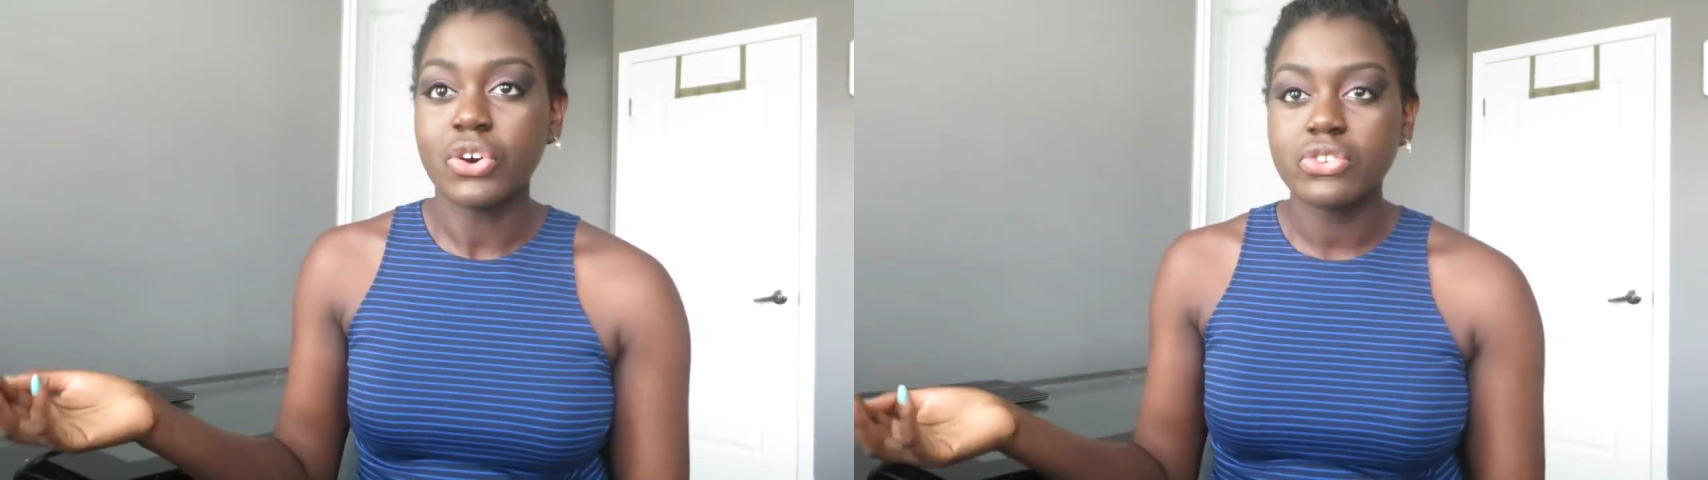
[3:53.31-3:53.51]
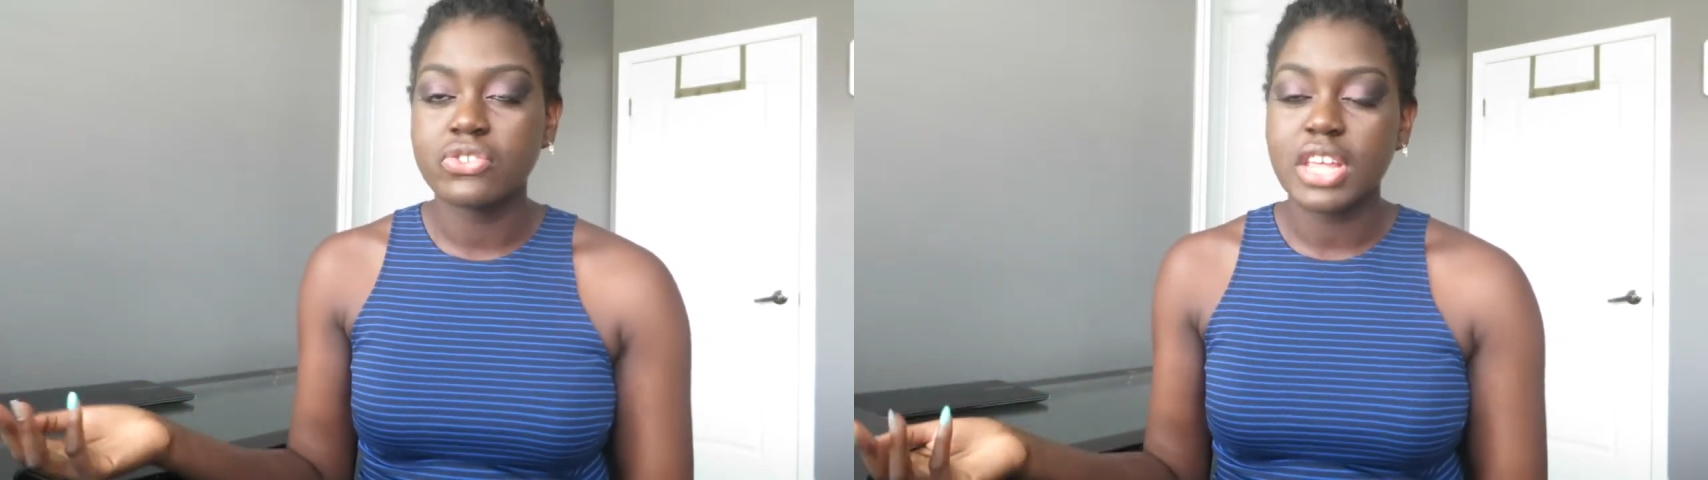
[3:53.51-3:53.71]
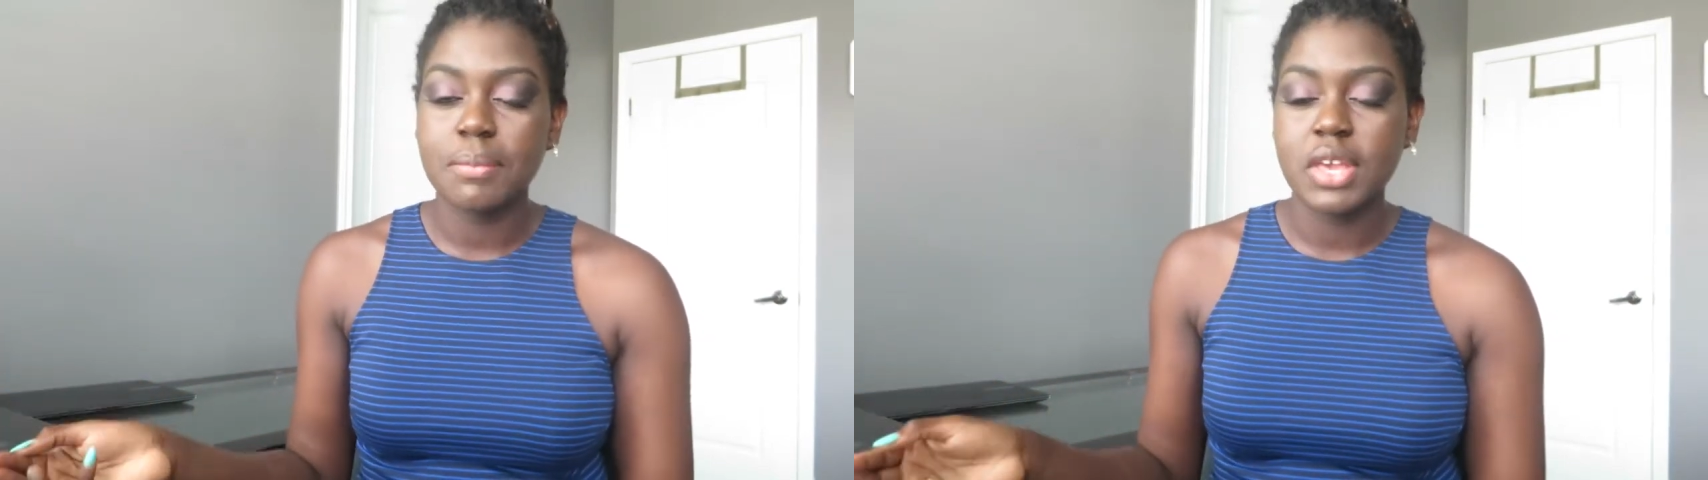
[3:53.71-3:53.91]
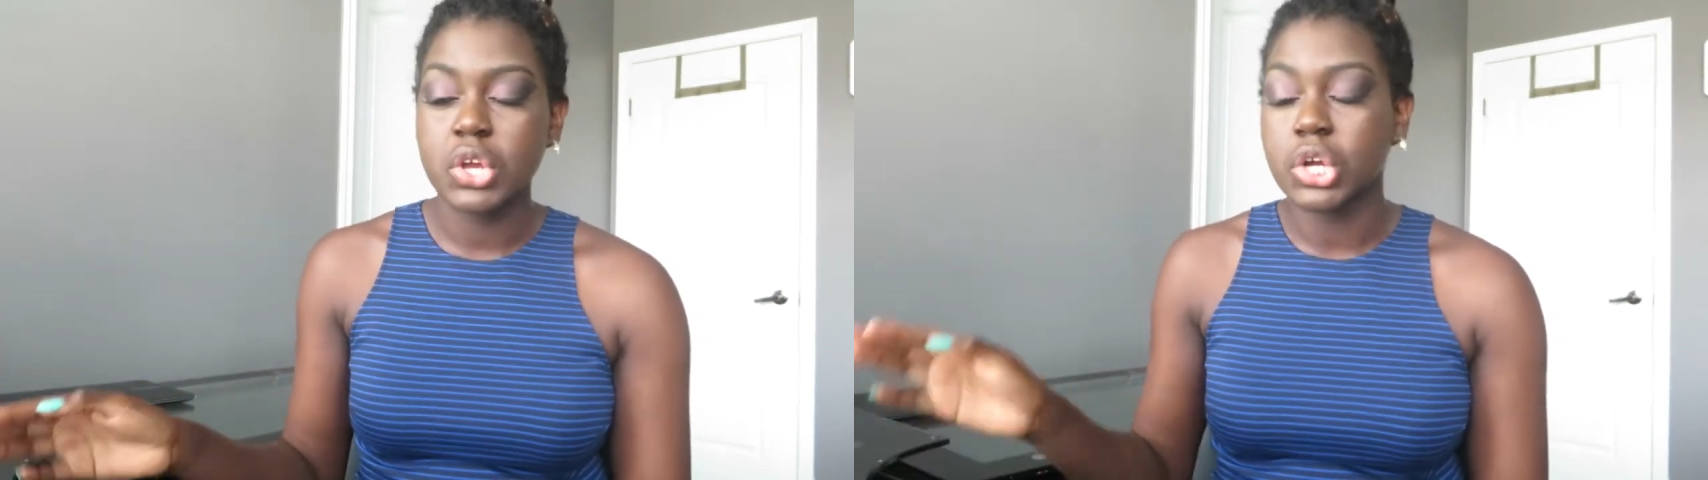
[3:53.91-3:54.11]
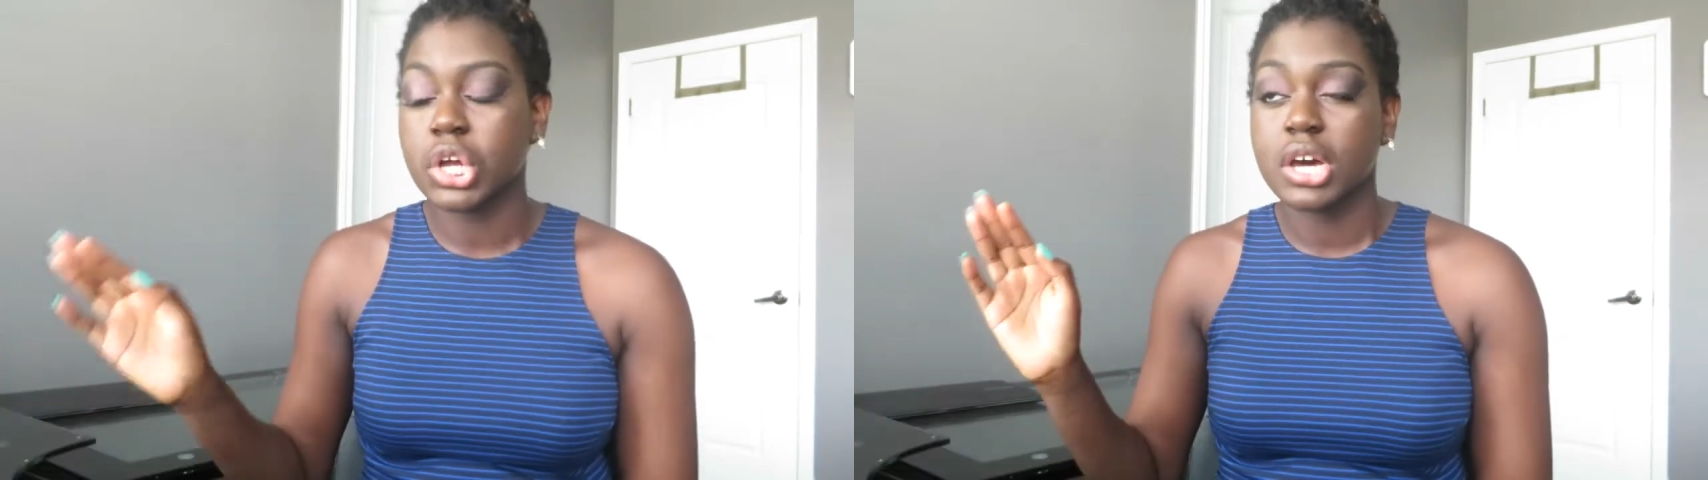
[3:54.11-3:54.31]
Don't send me
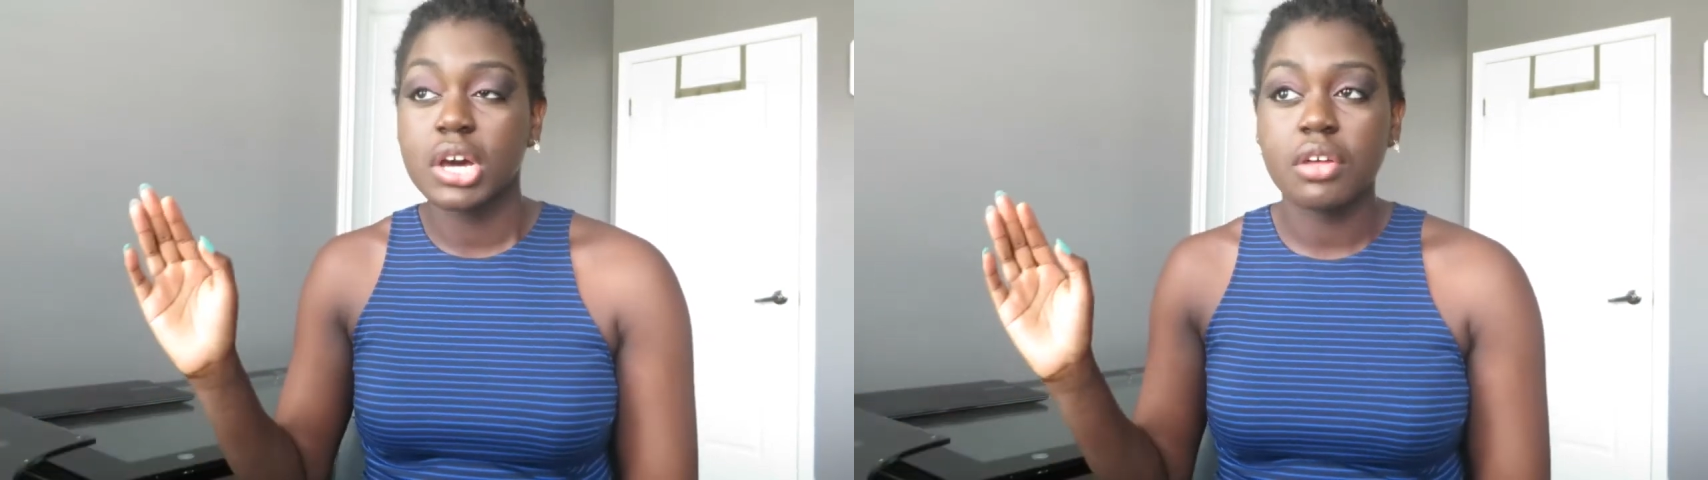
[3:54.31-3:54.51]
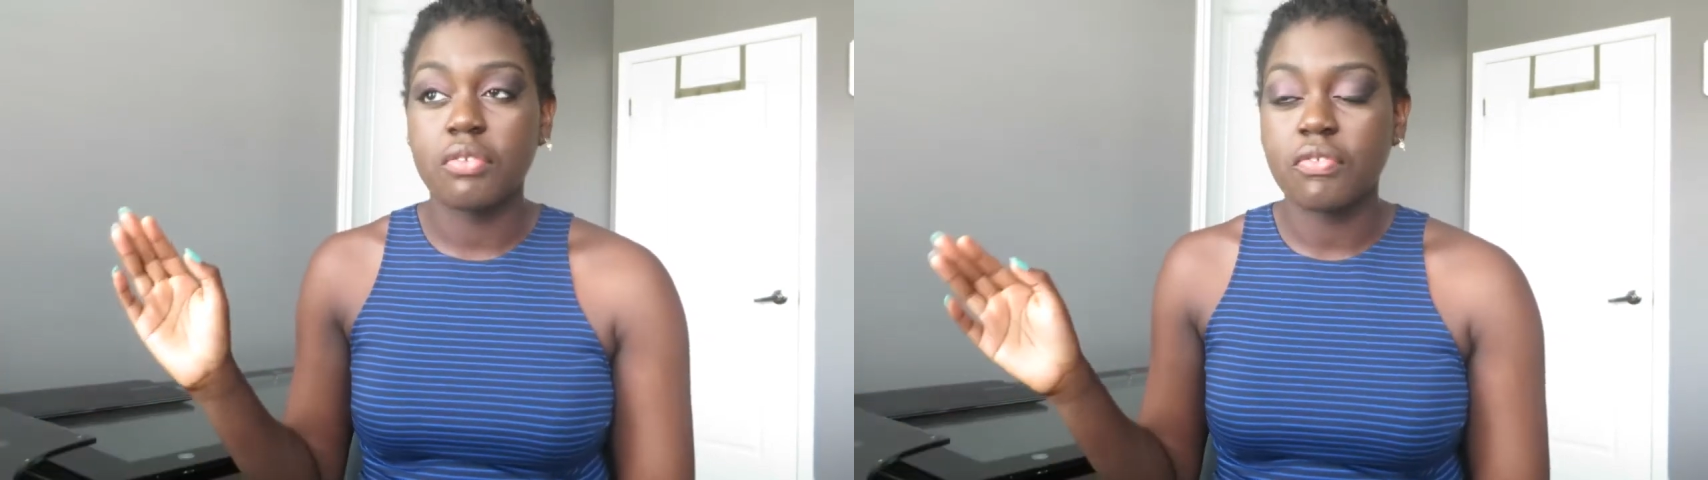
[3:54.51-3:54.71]
your good